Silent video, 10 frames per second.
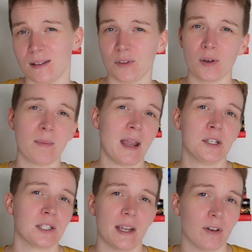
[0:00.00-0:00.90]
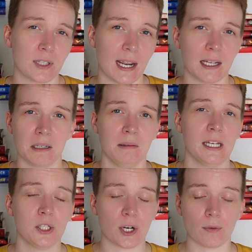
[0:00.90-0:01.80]
30 pages give or take
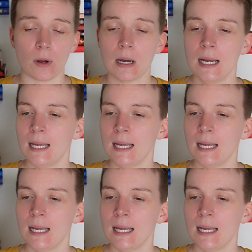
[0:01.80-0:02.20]
in general.